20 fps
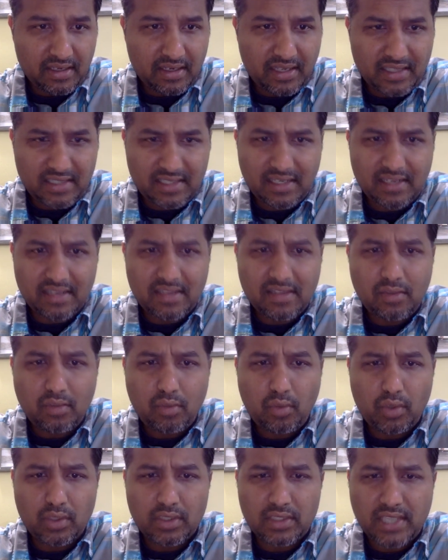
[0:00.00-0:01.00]
Let a little
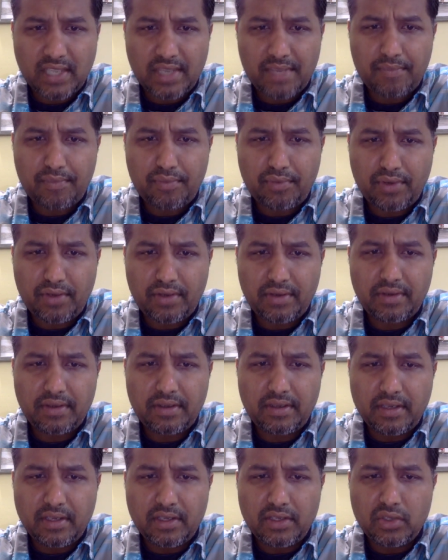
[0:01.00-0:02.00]
water, I pray
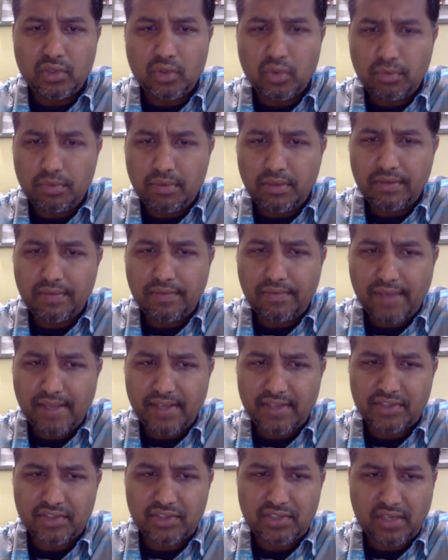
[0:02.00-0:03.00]
you, be
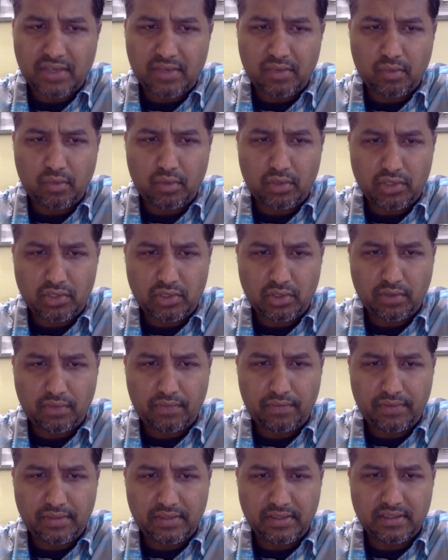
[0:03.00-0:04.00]
fetched, and wash your
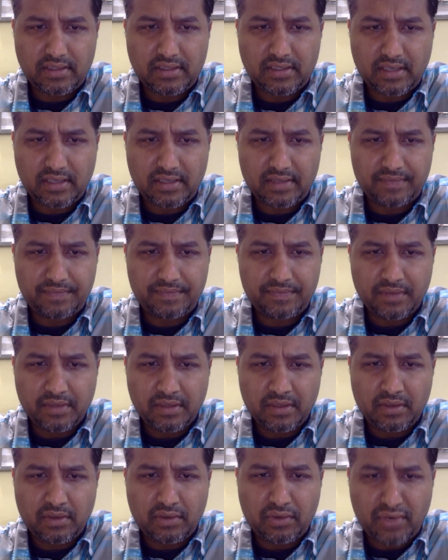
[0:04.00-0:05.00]
feet and
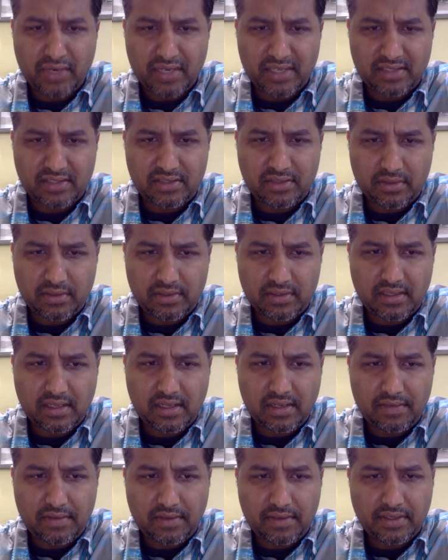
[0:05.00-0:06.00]
rest
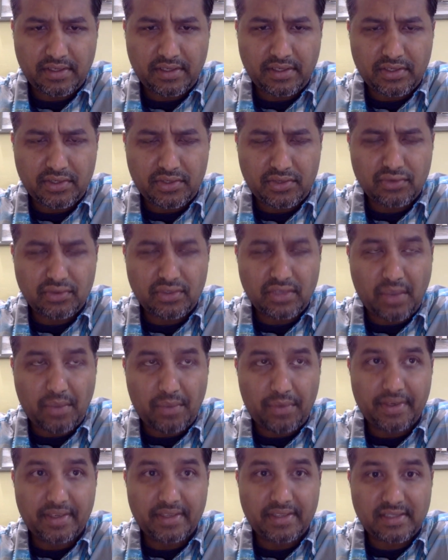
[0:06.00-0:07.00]
yourself under the tree. I
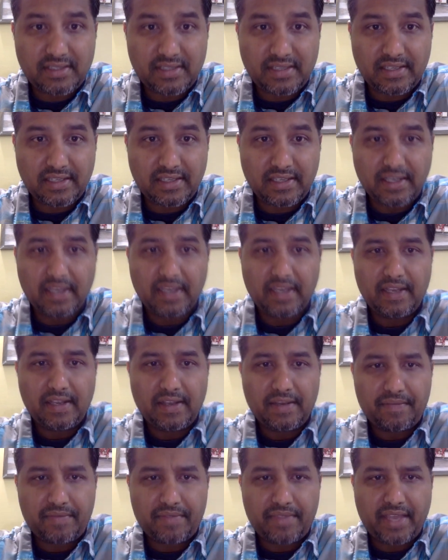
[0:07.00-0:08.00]
want to say
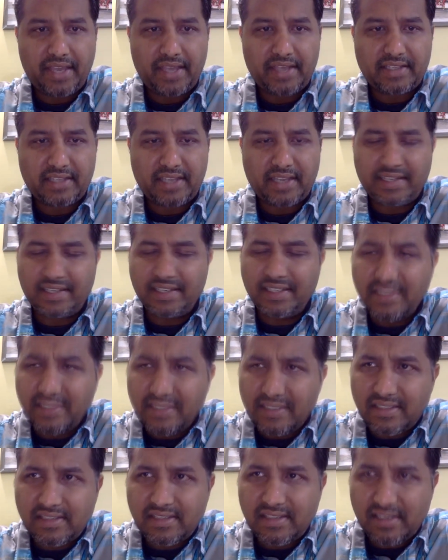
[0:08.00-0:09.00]
that an
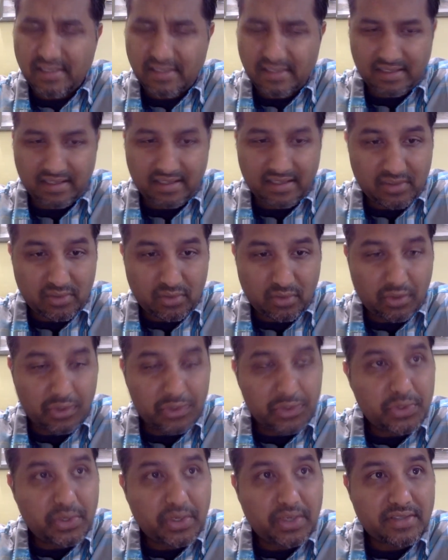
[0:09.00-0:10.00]
intercessor is
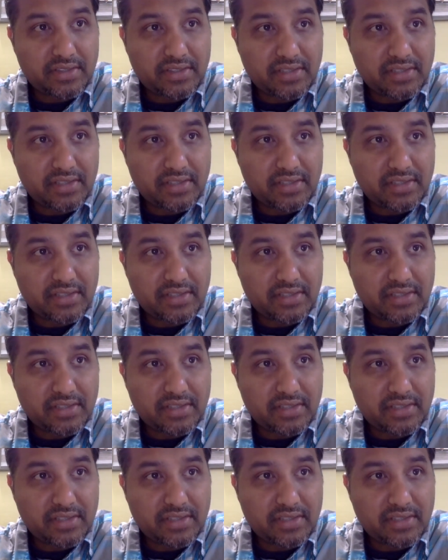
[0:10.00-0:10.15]
also a